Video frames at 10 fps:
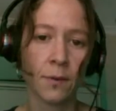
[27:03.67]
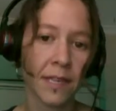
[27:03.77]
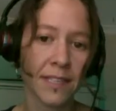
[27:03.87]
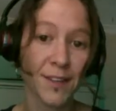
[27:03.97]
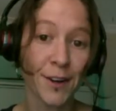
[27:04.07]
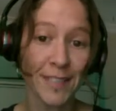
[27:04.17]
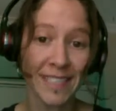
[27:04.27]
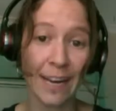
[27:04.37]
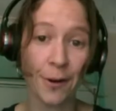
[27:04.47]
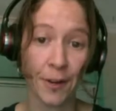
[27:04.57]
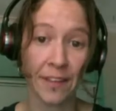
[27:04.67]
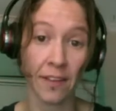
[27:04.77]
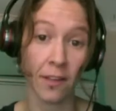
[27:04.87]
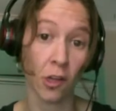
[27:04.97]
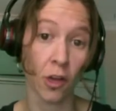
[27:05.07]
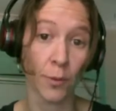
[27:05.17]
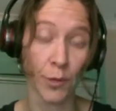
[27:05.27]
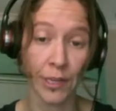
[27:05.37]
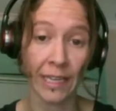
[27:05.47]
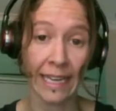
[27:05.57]
Well, it's no secret that the
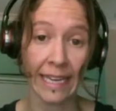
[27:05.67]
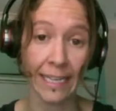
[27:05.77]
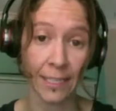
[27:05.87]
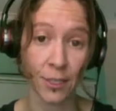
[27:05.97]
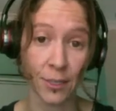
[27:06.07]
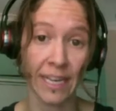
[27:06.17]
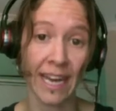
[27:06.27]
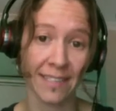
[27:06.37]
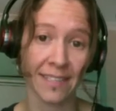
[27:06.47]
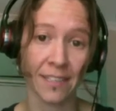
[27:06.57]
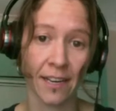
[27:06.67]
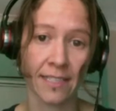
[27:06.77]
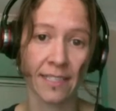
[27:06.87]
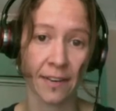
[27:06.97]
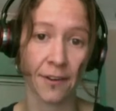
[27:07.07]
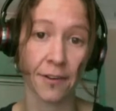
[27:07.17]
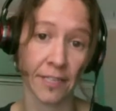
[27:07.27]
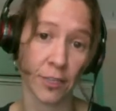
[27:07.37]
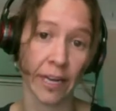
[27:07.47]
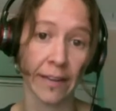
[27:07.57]
global nuclear industry has its sights set on
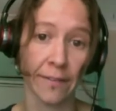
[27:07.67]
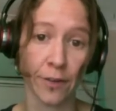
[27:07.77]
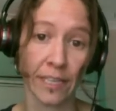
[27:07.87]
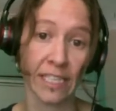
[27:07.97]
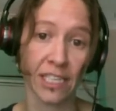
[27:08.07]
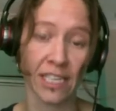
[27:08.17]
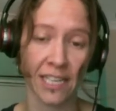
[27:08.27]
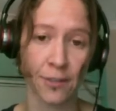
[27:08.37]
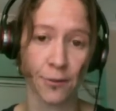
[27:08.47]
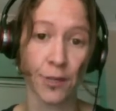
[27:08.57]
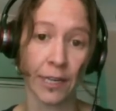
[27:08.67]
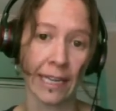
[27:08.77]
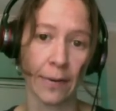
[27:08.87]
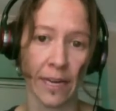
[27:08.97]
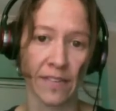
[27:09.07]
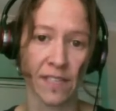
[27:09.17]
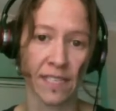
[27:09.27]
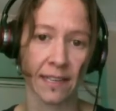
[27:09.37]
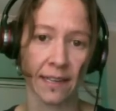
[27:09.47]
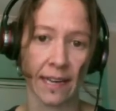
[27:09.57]
Australia for an international nuclear waste
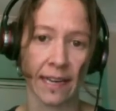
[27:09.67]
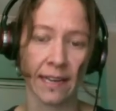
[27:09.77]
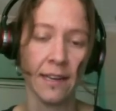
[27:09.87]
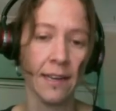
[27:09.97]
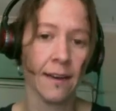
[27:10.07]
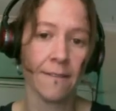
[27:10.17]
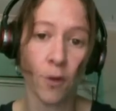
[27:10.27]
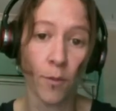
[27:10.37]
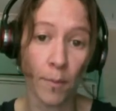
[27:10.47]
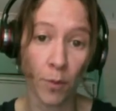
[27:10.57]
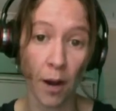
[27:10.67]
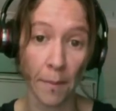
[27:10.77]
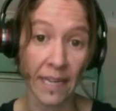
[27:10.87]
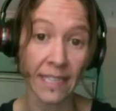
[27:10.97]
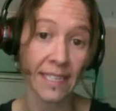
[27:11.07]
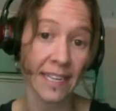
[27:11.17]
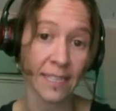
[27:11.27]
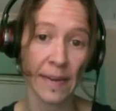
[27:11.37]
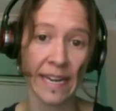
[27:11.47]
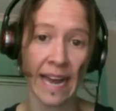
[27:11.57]
facility. A former Prime Minister
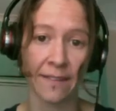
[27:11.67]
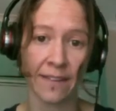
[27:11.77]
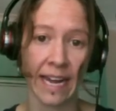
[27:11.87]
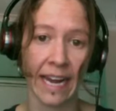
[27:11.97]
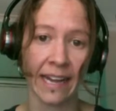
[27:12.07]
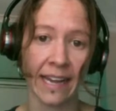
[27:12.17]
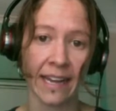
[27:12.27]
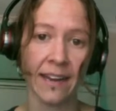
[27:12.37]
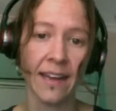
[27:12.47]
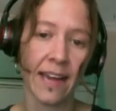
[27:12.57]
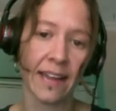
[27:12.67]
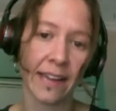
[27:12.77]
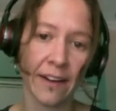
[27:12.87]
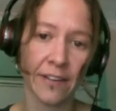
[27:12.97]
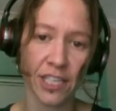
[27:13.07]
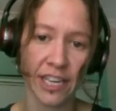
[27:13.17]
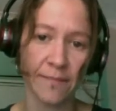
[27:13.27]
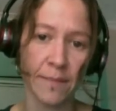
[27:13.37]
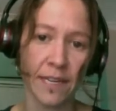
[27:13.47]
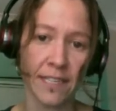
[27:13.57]
has been advocating it, and the current
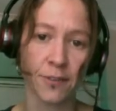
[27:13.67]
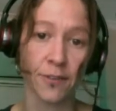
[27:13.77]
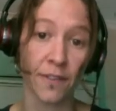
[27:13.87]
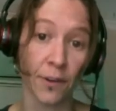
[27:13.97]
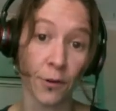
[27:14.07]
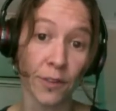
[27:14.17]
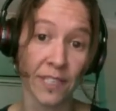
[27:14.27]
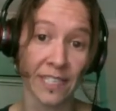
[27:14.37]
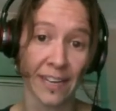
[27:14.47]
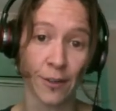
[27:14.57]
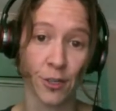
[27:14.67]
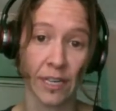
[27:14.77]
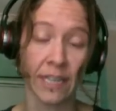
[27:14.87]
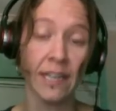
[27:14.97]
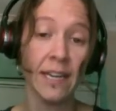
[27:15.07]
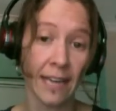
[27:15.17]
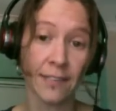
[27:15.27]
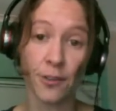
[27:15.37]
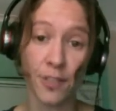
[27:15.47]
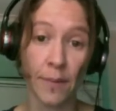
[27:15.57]
Chief Minister of the Northern Territory
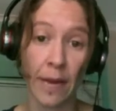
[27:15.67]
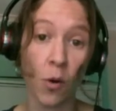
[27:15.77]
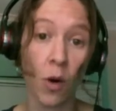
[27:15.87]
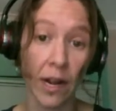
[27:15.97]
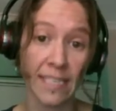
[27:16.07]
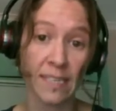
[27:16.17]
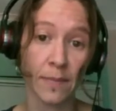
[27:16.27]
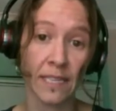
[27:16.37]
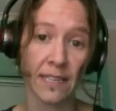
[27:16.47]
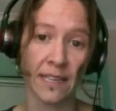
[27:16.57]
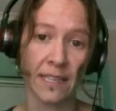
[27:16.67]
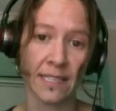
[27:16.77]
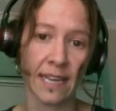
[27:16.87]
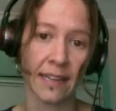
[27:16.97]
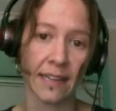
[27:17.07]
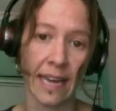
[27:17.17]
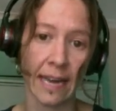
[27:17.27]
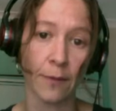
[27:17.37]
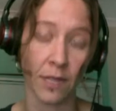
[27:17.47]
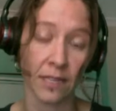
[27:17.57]
has also been quite explicit in saying that
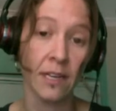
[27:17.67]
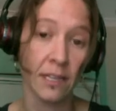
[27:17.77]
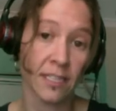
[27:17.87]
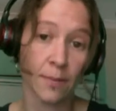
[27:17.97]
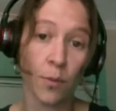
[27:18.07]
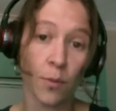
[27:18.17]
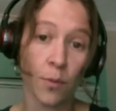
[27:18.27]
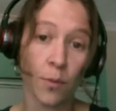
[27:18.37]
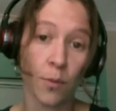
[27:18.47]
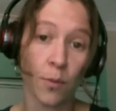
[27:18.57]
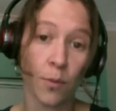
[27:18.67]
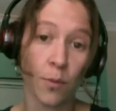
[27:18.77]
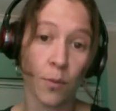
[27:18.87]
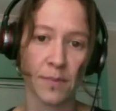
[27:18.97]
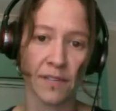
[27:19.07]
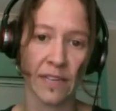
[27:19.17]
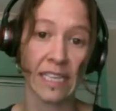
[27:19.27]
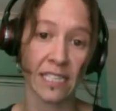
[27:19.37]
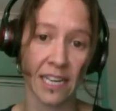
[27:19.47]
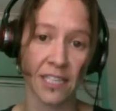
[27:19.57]
he would support establishment of an
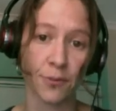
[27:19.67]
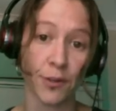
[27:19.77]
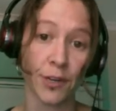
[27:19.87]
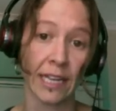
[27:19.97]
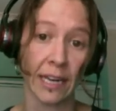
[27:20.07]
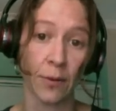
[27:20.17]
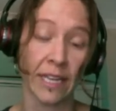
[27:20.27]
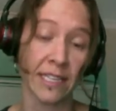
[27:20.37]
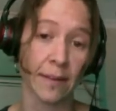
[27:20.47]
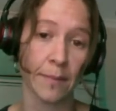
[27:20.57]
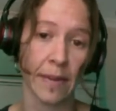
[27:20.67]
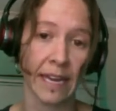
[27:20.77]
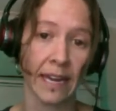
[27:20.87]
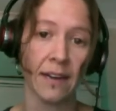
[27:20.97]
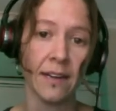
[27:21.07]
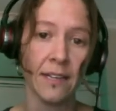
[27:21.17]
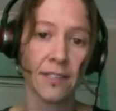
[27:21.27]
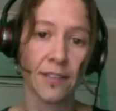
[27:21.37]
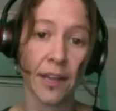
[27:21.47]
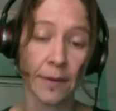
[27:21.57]
international nuclear waste dump here.
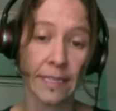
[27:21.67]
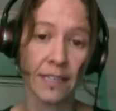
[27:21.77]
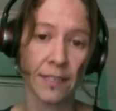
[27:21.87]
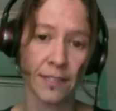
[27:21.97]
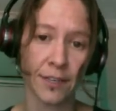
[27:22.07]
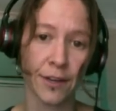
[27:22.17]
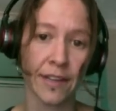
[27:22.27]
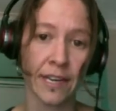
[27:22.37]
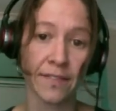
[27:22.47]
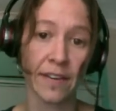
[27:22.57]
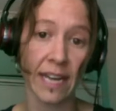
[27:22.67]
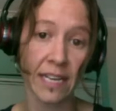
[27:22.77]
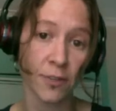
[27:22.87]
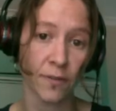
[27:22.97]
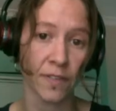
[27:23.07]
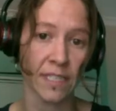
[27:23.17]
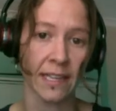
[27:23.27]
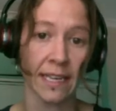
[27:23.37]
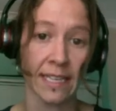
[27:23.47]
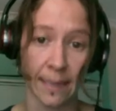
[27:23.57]
So there is concern that if a national
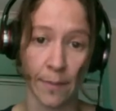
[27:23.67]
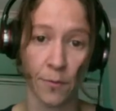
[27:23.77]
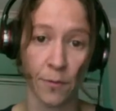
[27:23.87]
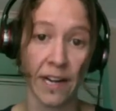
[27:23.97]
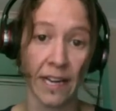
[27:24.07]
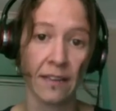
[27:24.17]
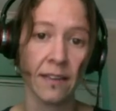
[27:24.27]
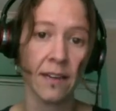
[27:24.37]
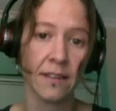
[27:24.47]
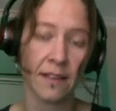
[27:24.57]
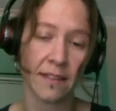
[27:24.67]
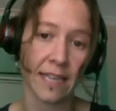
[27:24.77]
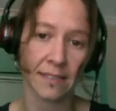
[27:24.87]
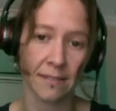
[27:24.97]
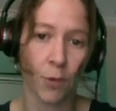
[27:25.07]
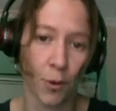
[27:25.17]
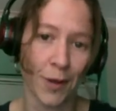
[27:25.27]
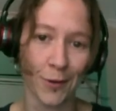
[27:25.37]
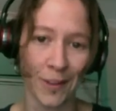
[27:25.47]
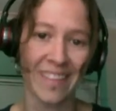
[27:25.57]
facility is up and running, that that's what we
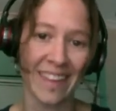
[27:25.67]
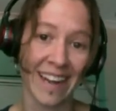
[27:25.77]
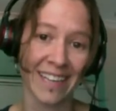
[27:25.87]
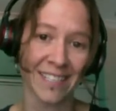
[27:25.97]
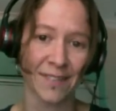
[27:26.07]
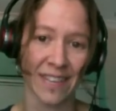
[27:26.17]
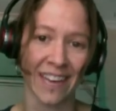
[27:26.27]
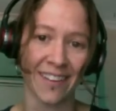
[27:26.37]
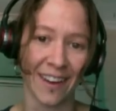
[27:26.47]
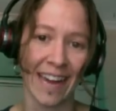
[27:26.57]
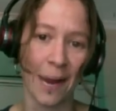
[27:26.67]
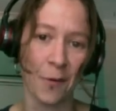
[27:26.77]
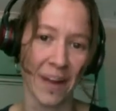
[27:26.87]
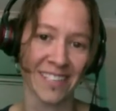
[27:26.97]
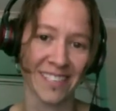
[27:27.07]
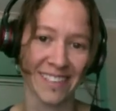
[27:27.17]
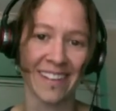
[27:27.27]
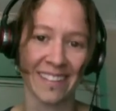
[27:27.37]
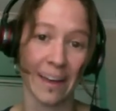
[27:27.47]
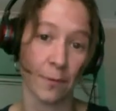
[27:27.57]
call the thin edge of the yellow cake wedge, and
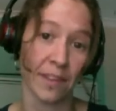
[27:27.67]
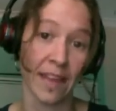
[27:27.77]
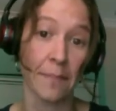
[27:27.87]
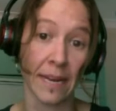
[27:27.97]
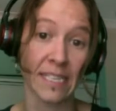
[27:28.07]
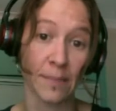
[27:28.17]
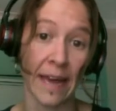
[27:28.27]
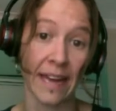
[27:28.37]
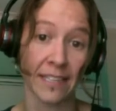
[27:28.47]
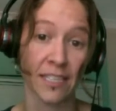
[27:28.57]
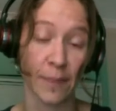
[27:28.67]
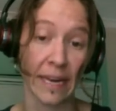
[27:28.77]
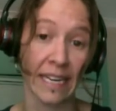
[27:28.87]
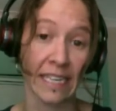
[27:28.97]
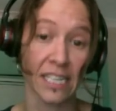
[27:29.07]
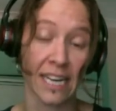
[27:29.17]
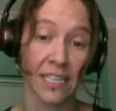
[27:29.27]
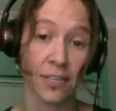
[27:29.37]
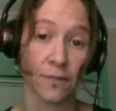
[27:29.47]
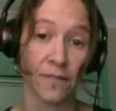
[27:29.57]
that that would then be expanded to be an
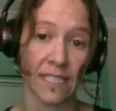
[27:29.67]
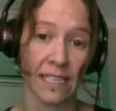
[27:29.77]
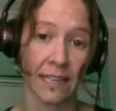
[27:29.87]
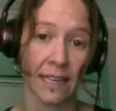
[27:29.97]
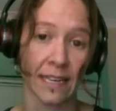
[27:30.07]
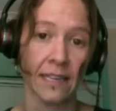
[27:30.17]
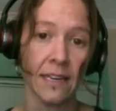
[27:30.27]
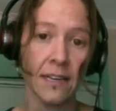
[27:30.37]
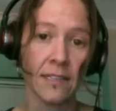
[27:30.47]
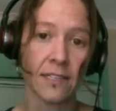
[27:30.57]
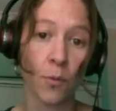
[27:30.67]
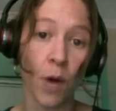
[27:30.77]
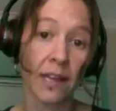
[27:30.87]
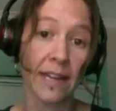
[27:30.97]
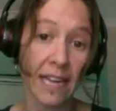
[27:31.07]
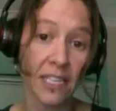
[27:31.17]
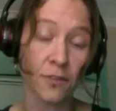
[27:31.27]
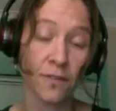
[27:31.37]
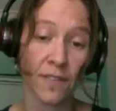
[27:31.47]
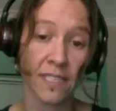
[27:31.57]
international facility. So while a
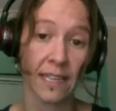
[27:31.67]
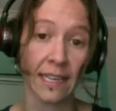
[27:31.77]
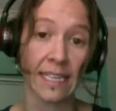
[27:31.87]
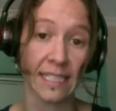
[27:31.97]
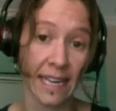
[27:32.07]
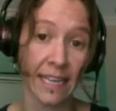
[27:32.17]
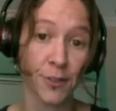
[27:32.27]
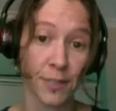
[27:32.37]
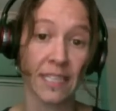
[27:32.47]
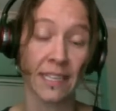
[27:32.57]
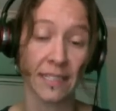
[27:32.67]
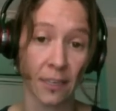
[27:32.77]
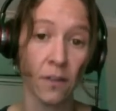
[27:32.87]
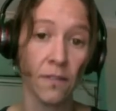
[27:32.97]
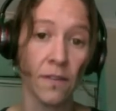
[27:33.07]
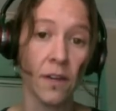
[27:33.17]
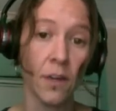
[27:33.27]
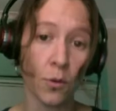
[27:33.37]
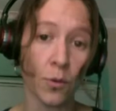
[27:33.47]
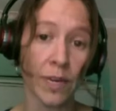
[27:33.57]
national facility is dangerous in itself,
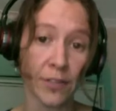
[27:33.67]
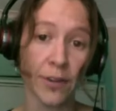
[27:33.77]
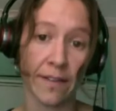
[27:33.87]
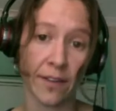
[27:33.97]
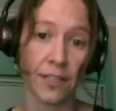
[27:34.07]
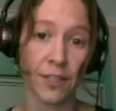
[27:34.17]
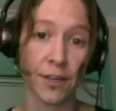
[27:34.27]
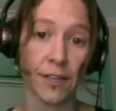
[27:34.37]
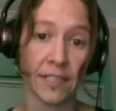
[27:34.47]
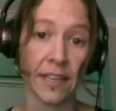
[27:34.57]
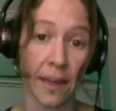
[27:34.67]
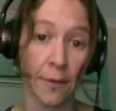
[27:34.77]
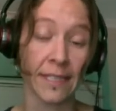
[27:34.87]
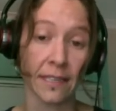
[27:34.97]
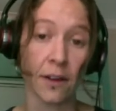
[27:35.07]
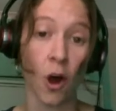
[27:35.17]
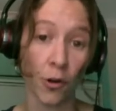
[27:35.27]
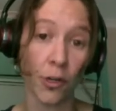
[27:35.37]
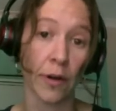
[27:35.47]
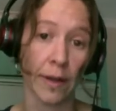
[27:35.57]
we do have concerns that there is an
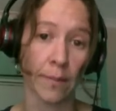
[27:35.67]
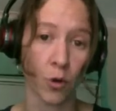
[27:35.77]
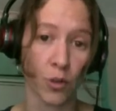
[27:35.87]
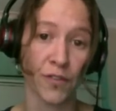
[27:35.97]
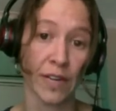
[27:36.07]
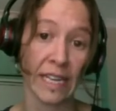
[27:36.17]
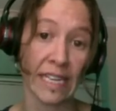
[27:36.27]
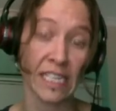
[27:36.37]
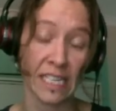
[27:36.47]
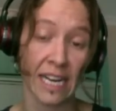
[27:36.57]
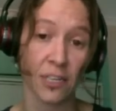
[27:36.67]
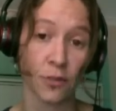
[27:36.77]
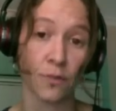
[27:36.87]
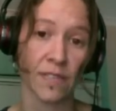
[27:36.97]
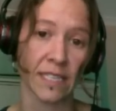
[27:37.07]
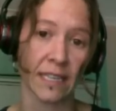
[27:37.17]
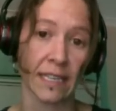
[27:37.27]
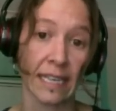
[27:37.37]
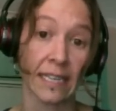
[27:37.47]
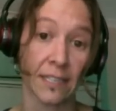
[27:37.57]
ongoing push for an international
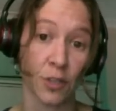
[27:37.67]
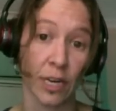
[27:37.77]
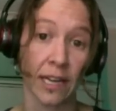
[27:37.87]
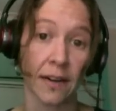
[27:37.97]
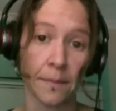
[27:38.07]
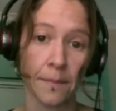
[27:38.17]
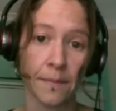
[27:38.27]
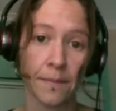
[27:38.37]
facility in Australia.